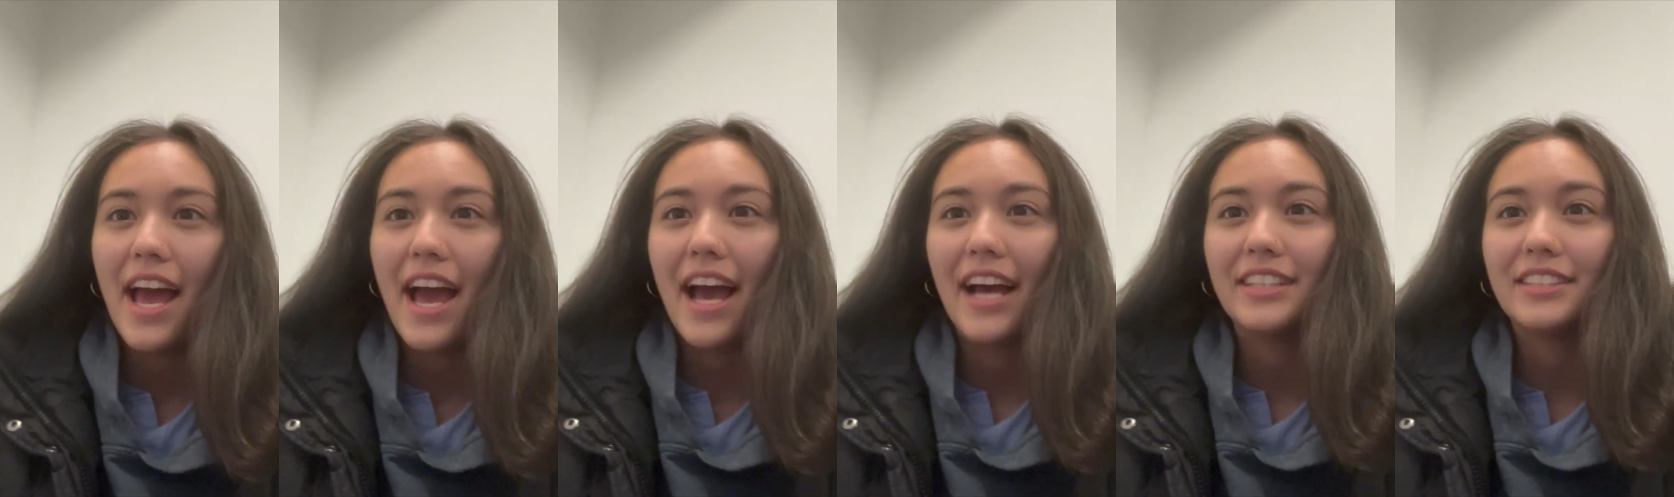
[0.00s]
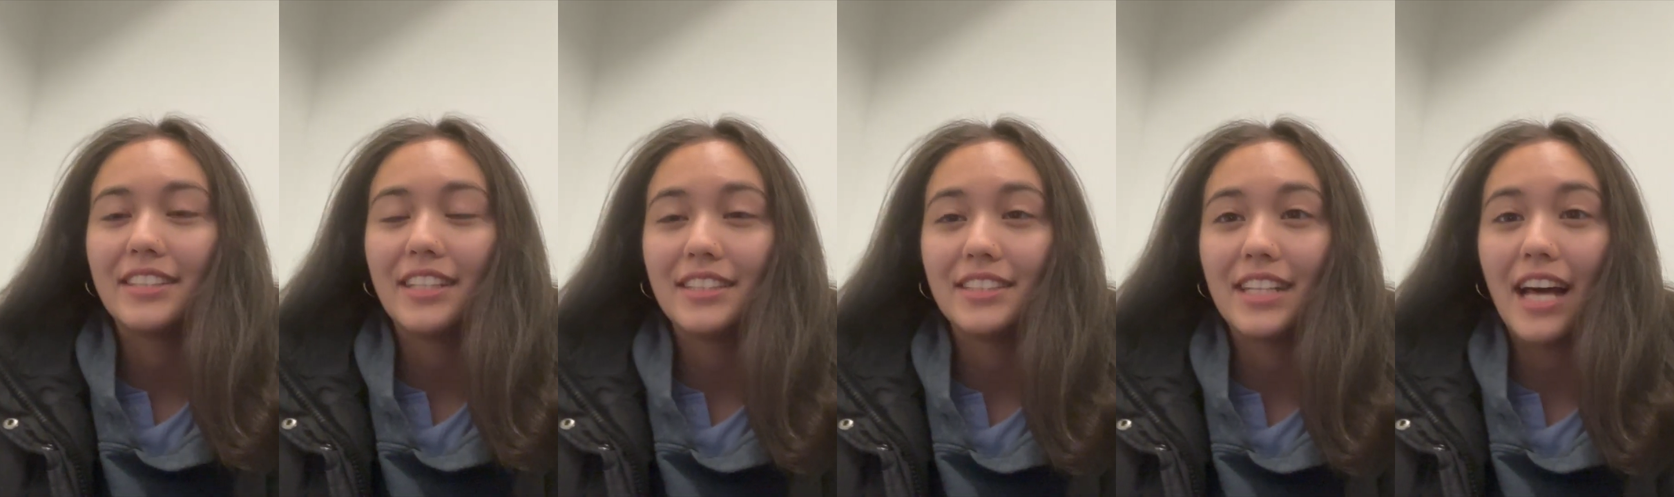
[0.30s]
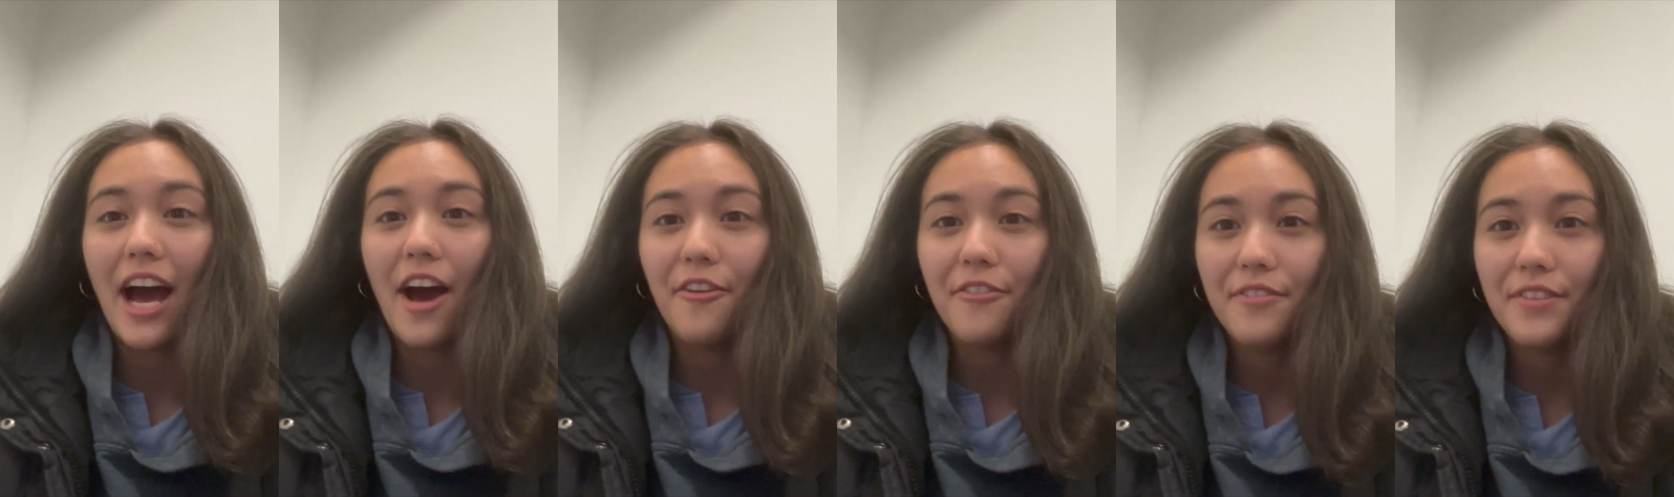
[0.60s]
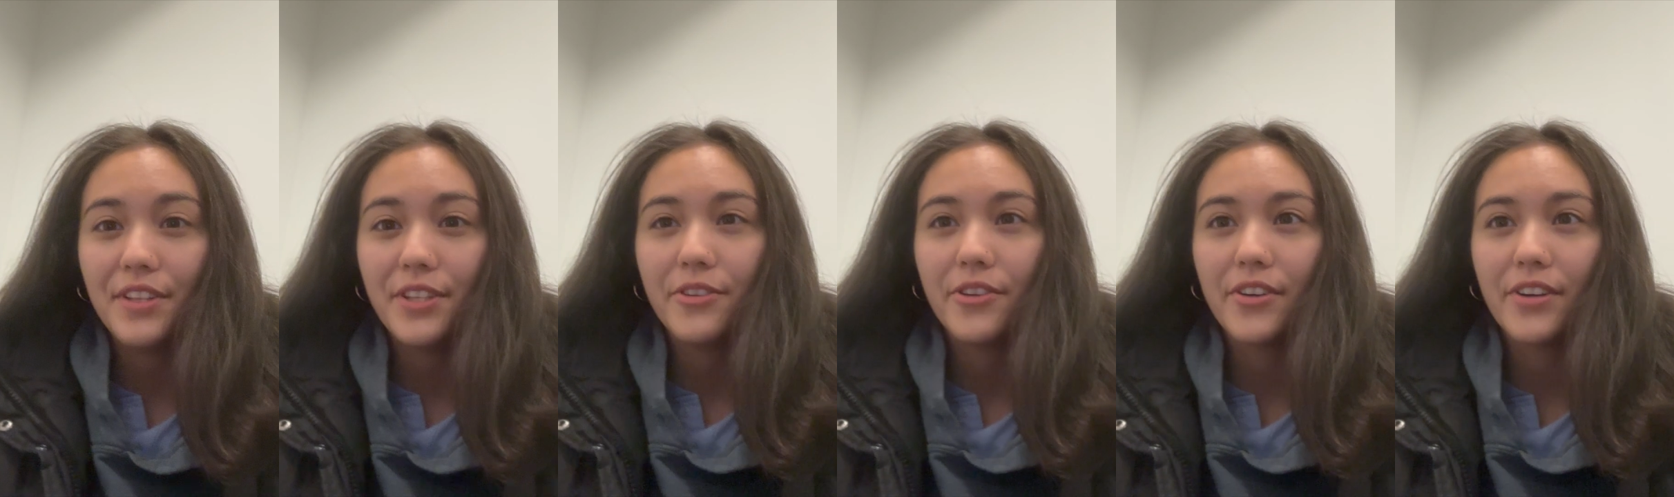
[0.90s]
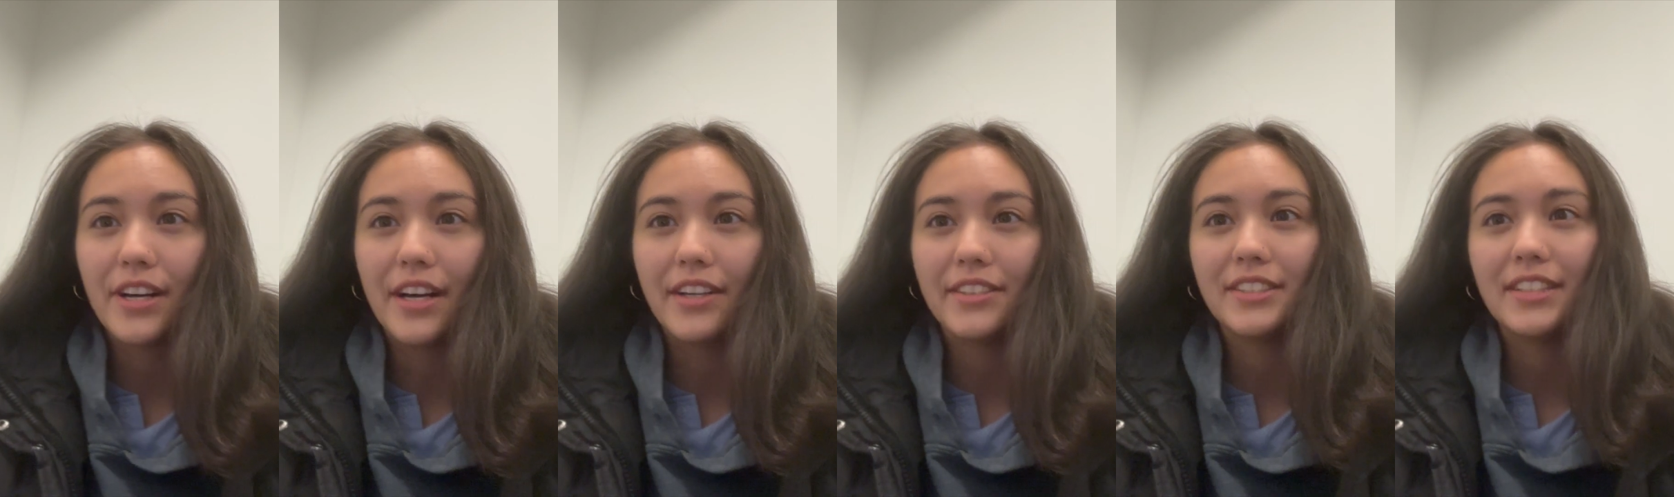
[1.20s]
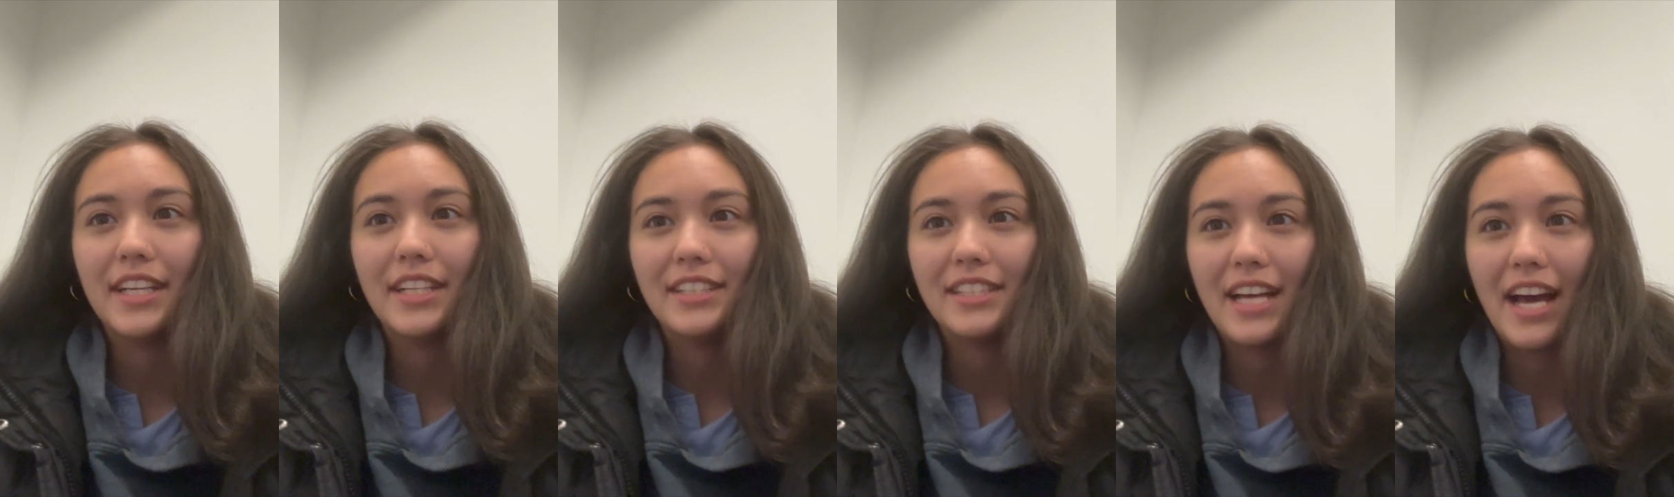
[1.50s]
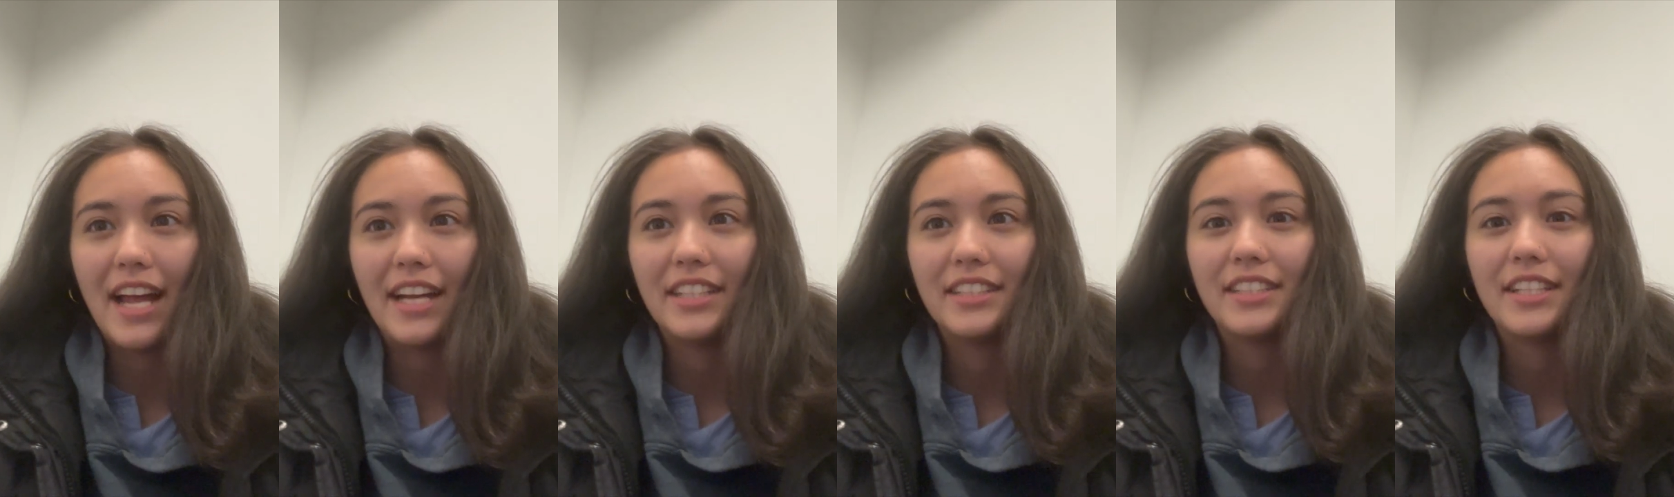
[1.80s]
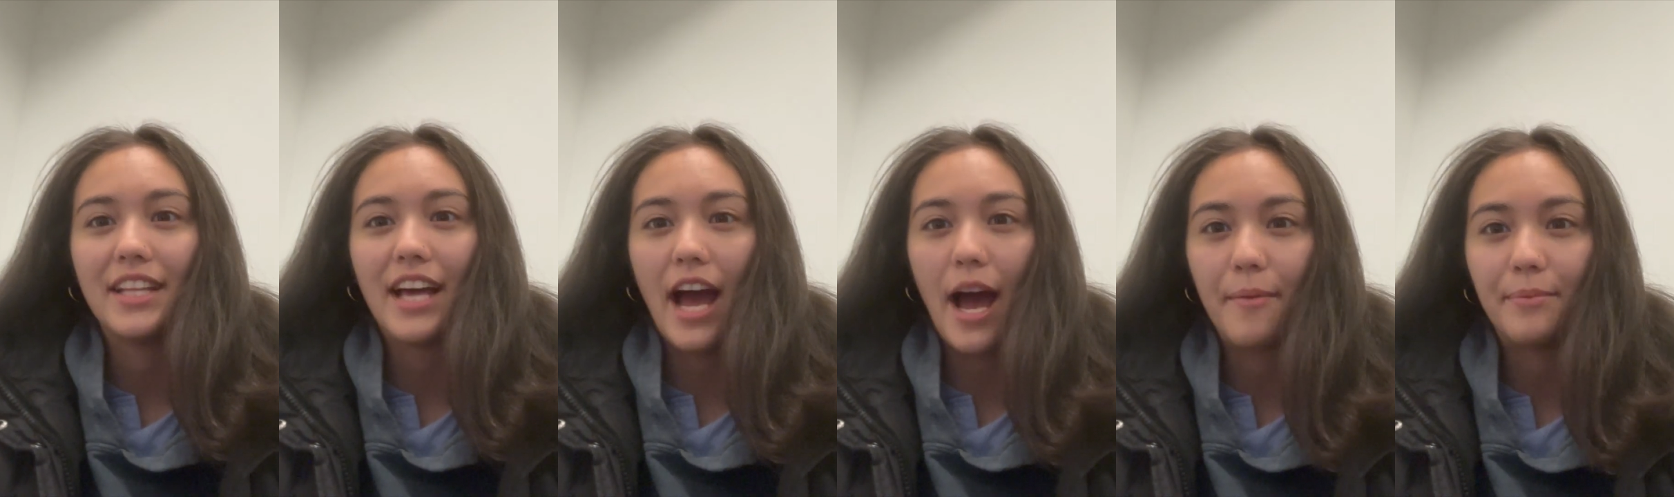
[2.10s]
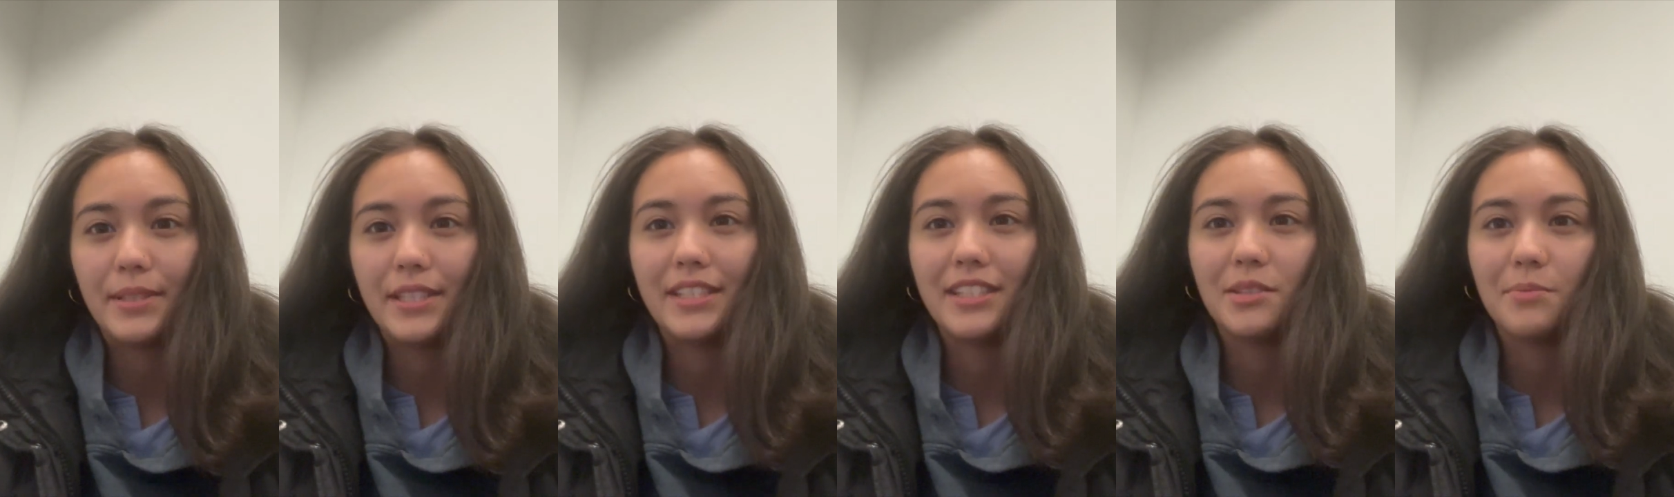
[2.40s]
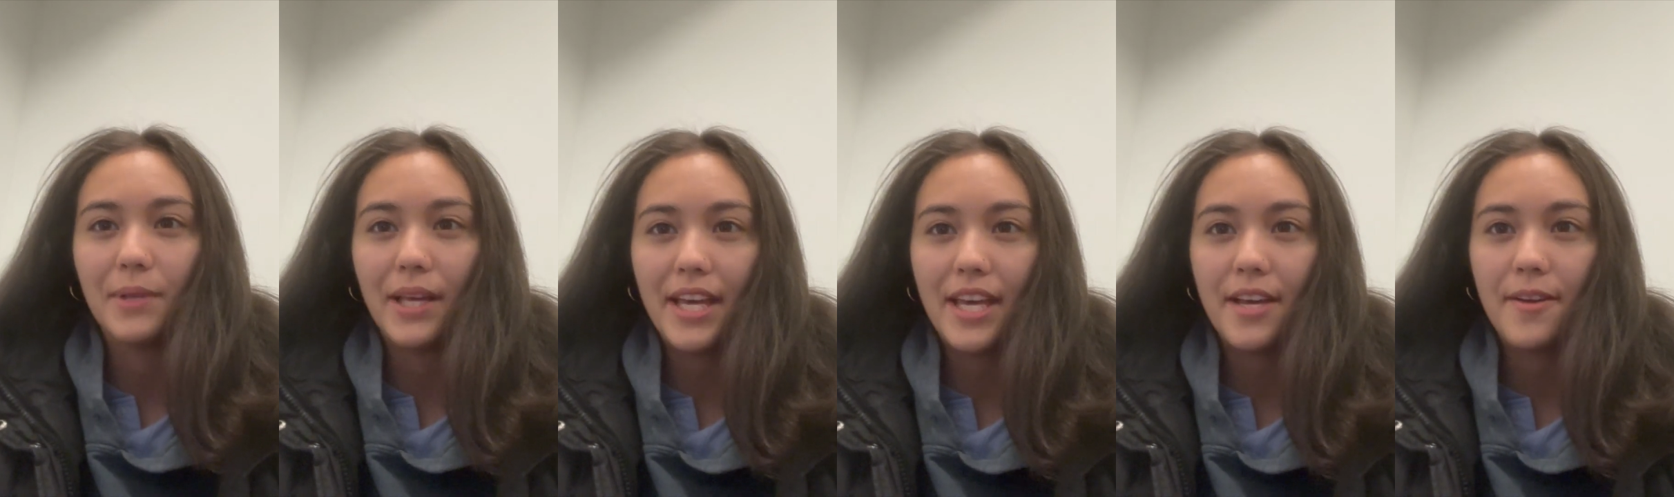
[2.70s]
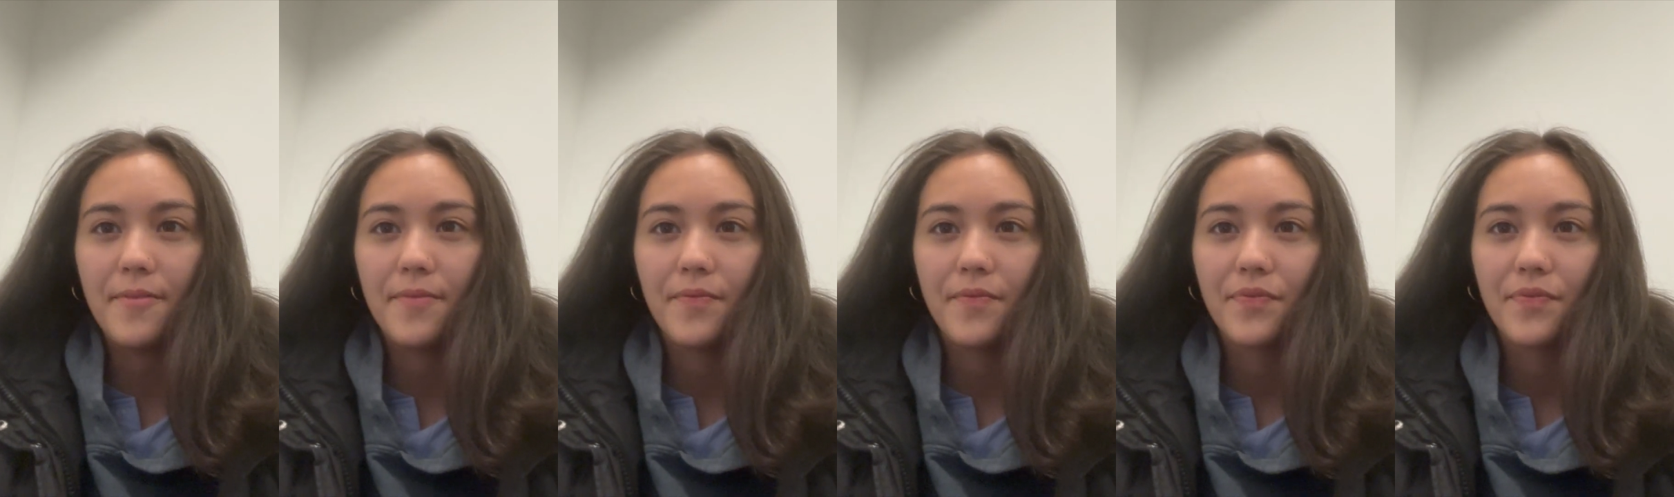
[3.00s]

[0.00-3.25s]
and sends the outfit URLs and data to the app to display it.